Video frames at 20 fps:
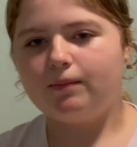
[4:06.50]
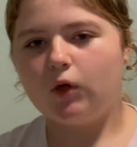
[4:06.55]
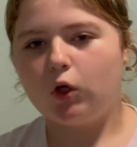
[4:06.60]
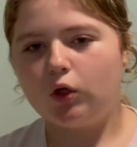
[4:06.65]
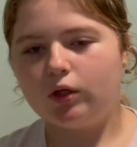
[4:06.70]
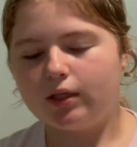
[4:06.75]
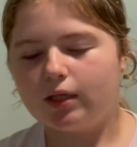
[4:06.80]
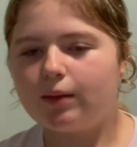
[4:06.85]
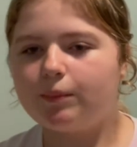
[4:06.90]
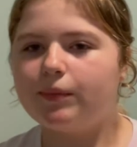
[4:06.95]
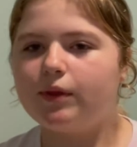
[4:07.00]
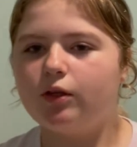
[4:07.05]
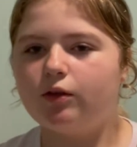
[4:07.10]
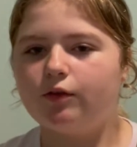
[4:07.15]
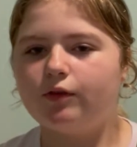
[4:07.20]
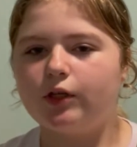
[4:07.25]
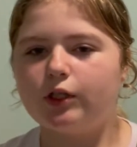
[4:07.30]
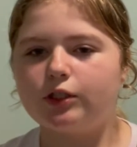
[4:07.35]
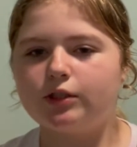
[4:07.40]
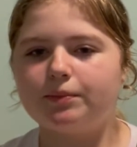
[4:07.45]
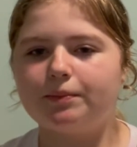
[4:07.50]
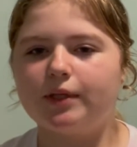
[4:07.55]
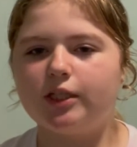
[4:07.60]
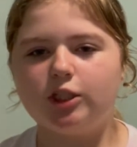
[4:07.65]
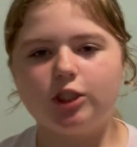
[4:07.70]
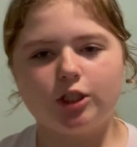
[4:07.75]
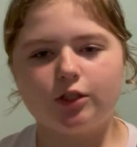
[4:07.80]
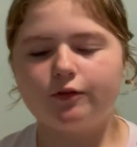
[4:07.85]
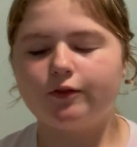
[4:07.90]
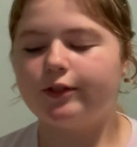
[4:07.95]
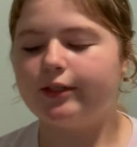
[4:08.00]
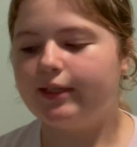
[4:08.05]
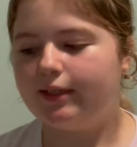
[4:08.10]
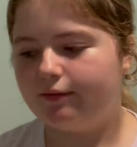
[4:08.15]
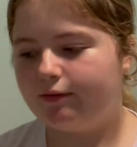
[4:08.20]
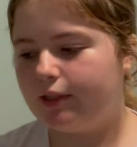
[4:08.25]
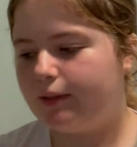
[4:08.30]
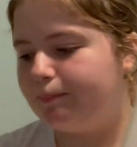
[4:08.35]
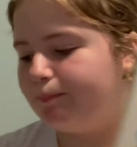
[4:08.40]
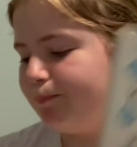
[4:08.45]
Holding Up the Universe by Jennifer
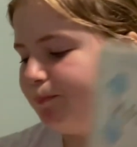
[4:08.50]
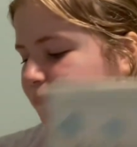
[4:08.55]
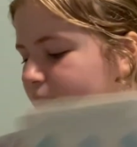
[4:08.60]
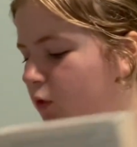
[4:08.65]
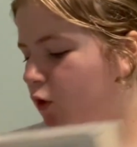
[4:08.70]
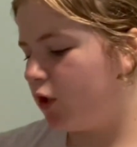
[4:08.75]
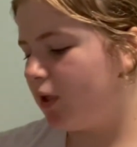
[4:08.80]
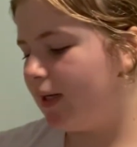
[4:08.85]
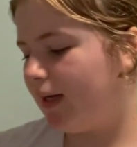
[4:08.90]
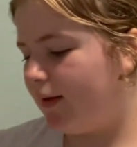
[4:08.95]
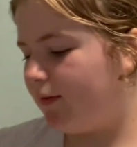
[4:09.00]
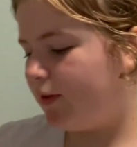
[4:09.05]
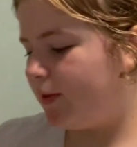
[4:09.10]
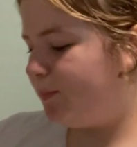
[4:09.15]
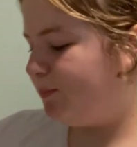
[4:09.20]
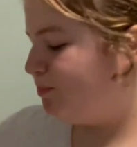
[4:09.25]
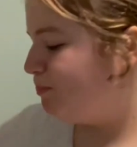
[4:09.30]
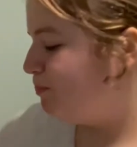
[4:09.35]
Niven, or Niven,